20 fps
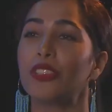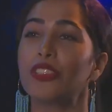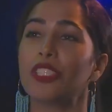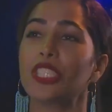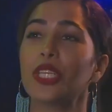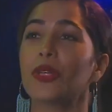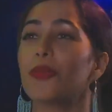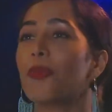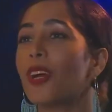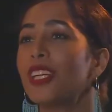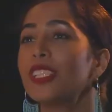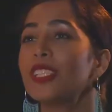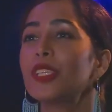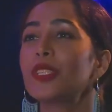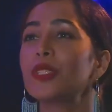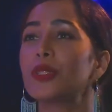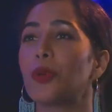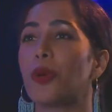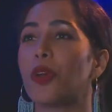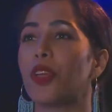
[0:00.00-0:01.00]
dear, what is
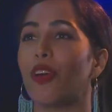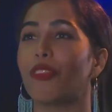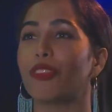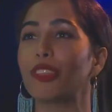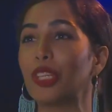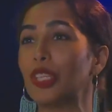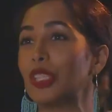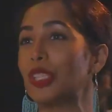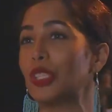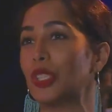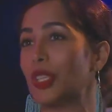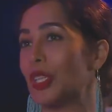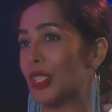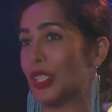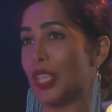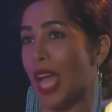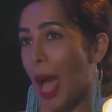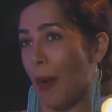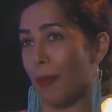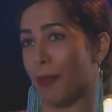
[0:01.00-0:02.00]
the story of Kuch
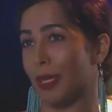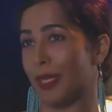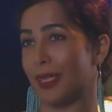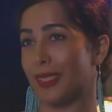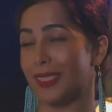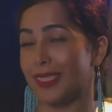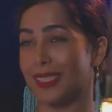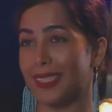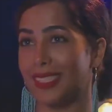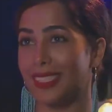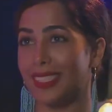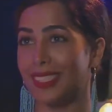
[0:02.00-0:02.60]
Kuch Happens?